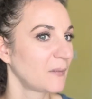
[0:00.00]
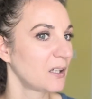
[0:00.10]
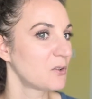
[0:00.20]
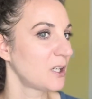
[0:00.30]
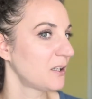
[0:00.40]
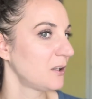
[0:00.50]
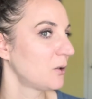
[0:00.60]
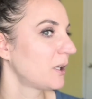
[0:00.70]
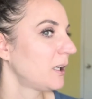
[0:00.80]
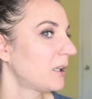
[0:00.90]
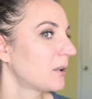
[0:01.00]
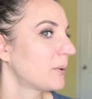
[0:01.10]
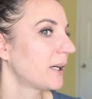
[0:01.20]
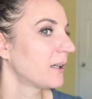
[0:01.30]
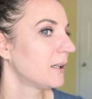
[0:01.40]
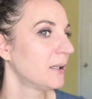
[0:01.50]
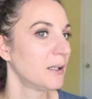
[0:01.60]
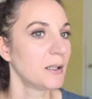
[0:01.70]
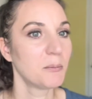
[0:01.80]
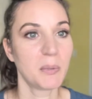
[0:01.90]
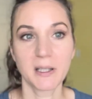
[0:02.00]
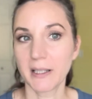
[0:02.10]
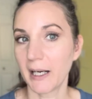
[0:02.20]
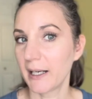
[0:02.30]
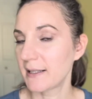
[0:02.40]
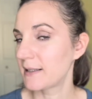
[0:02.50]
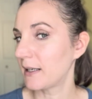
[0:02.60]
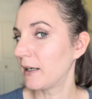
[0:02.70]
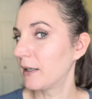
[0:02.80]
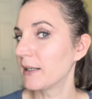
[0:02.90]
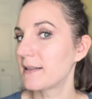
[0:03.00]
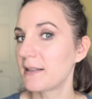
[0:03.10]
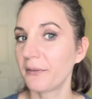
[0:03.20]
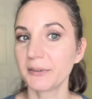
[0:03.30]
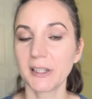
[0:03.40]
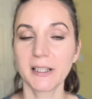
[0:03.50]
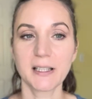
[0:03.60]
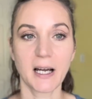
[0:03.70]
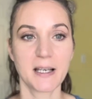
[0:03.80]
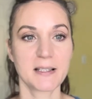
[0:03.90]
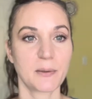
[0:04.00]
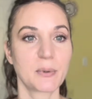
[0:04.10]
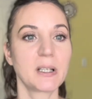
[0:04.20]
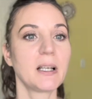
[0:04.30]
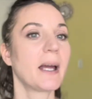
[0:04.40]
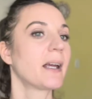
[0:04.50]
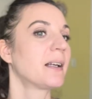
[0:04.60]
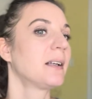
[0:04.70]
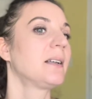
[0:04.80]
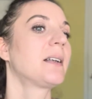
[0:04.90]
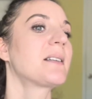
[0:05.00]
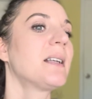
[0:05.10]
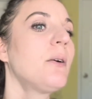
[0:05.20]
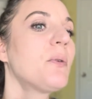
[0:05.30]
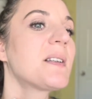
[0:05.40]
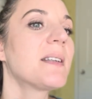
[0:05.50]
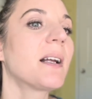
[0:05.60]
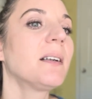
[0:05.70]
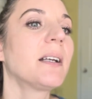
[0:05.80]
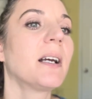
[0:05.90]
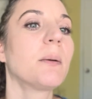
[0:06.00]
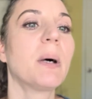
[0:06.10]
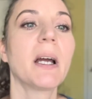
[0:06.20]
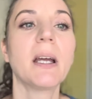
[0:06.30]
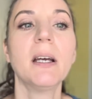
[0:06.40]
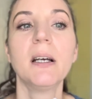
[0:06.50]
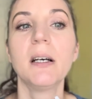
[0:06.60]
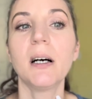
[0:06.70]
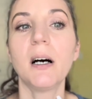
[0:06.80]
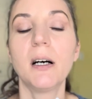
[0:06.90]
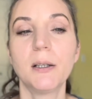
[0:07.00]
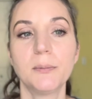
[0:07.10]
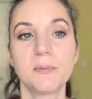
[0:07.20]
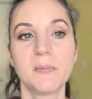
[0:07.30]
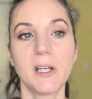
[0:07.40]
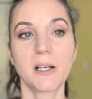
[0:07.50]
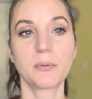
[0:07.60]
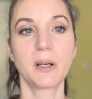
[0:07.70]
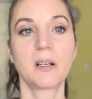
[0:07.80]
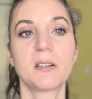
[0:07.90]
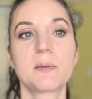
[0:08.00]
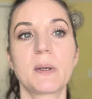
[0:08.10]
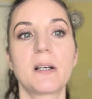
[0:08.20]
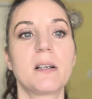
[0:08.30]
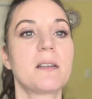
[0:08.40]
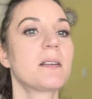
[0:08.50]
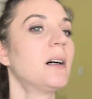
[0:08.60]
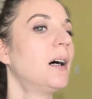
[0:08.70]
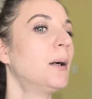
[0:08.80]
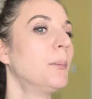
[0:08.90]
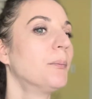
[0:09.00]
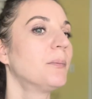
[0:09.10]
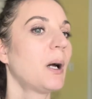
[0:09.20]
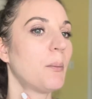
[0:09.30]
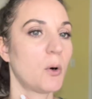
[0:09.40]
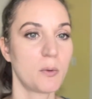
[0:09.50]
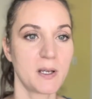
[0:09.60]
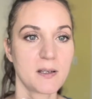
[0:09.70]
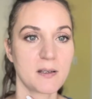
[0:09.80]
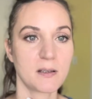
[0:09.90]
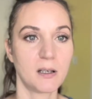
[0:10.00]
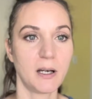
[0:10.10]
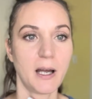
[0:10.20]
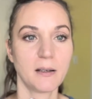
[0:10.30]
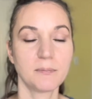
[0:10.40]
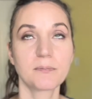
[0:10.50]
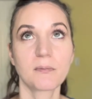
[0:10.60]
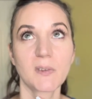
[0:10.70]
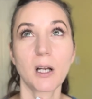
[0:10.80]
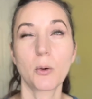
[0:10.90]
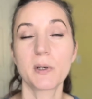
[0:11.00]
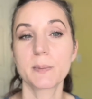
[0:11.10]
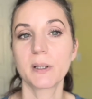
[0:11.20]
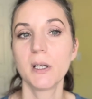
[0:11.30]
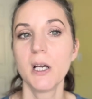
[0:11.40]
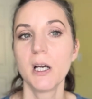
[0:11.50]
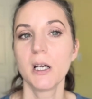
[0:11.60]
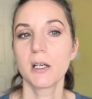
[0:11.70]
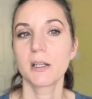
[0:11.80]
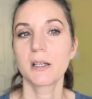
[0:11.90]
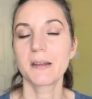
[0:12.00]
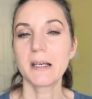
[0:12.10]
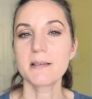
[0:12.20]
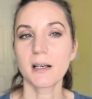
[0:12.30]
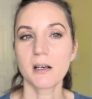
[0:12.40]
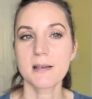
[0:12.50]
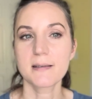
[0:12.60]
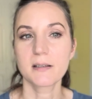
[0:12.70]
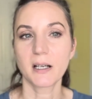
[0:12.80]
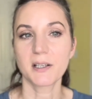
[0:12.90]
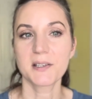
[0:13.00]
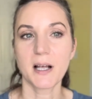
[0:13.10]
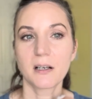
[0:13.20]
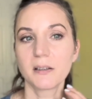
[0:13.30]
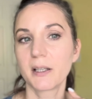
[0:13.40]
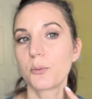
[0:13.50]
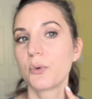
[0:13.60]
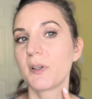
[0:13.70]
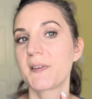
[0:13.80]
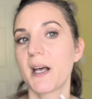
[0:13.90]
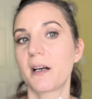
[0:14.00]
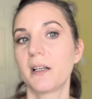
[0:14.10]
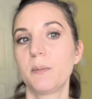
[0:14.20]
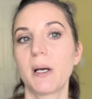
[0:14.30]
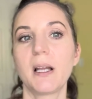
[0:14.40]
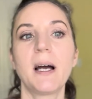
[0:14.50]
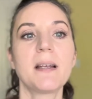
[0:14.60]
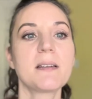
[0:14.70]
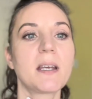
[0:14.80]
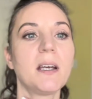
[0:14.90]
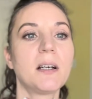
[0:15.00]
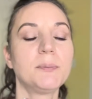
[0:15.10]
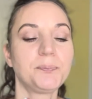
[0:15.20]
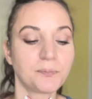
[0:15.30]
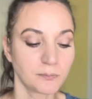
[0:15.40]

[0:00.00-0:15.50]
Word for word: Give another look here quick, but yeah, it's definitely nice. I really like it, and there's no settling on my neck wrinkles, because I'm always not always, but the things that are gonna settle, they will settle in my lines here.